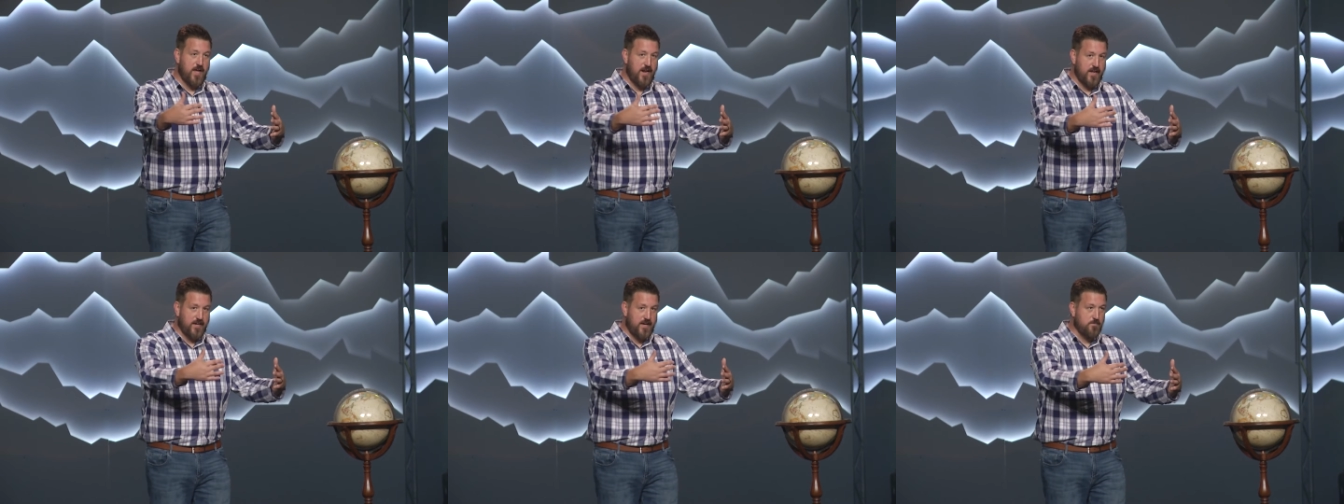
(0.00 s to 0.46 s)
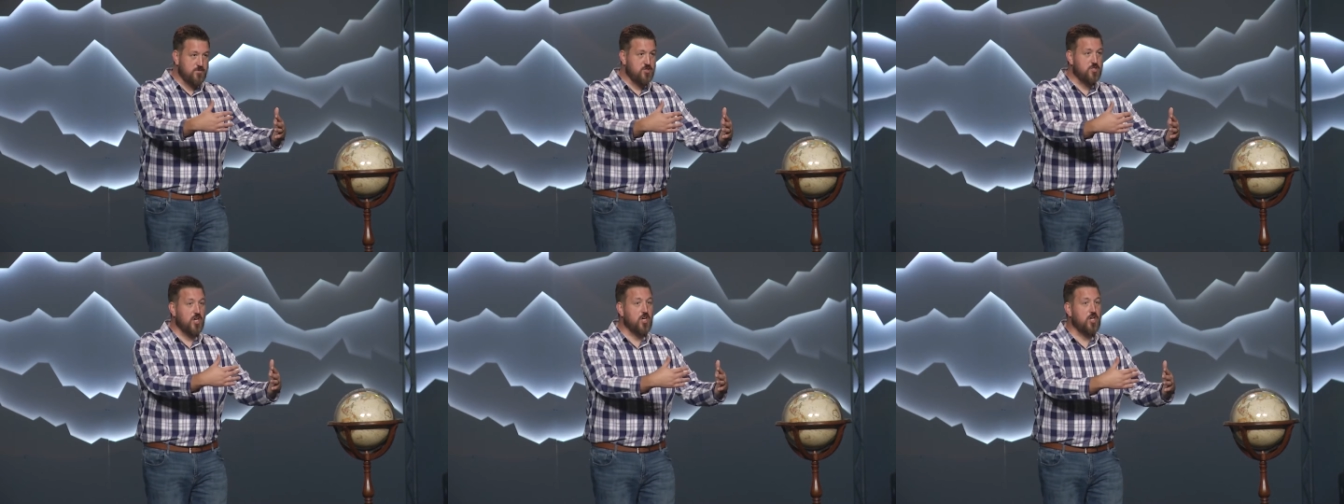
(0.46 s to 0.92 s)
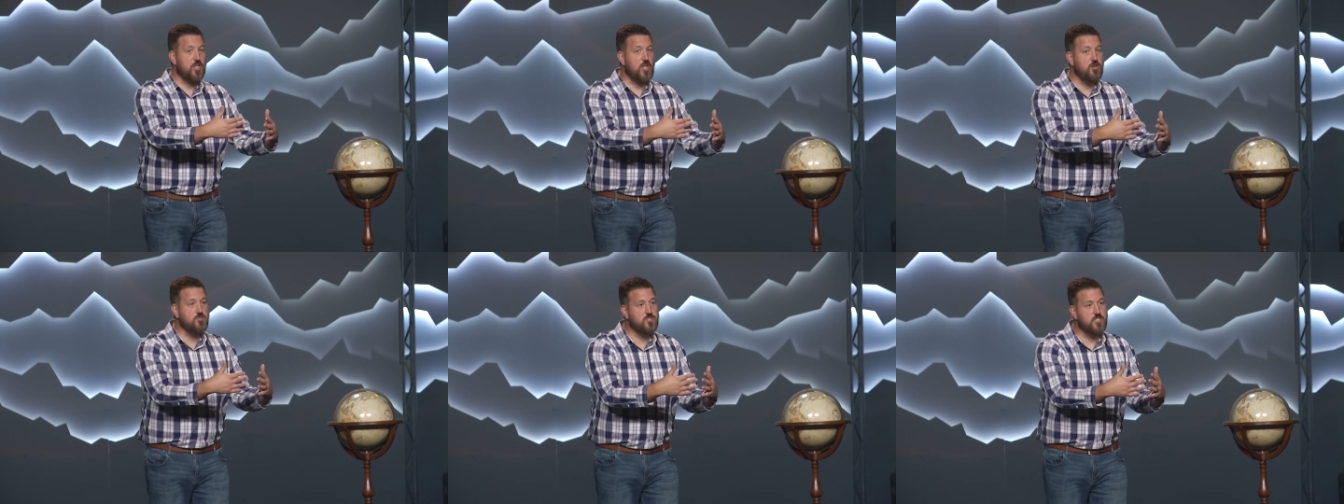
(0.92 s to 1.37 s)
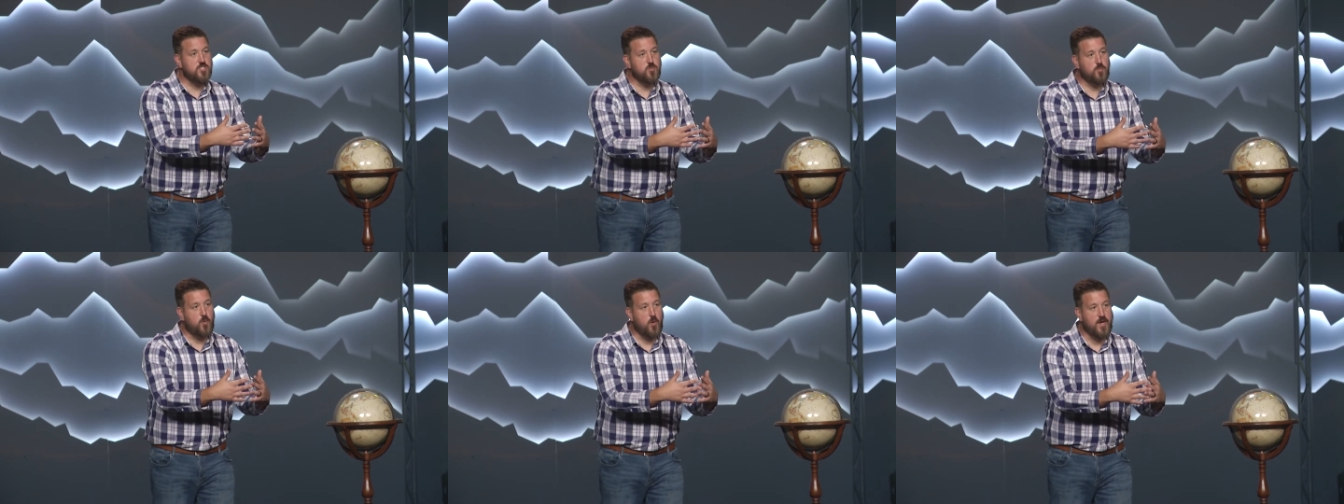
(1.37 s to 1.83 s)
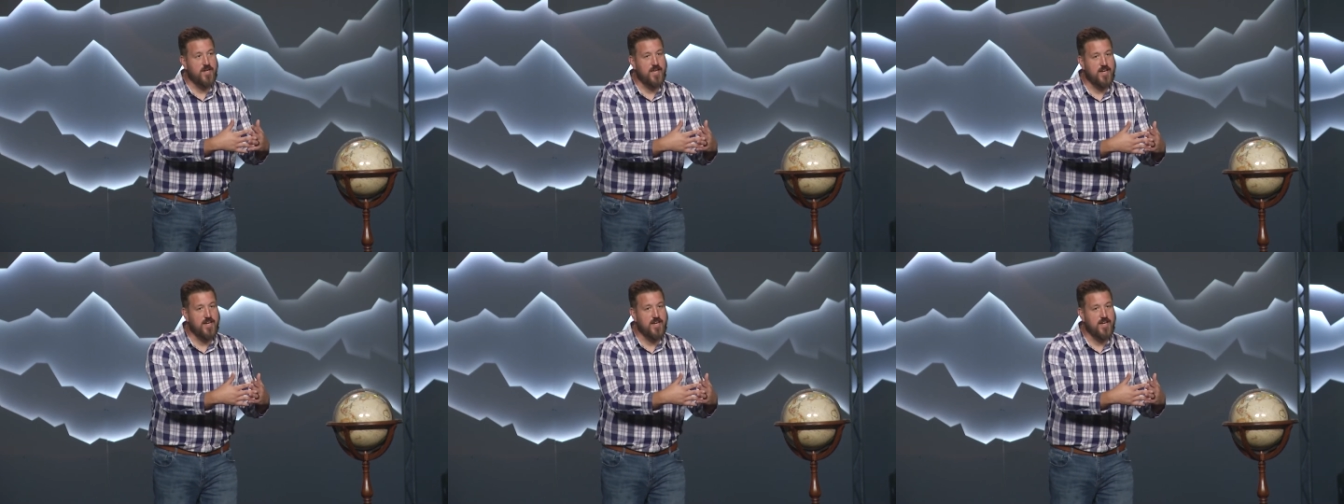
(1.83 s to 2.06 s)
and it comes the closest point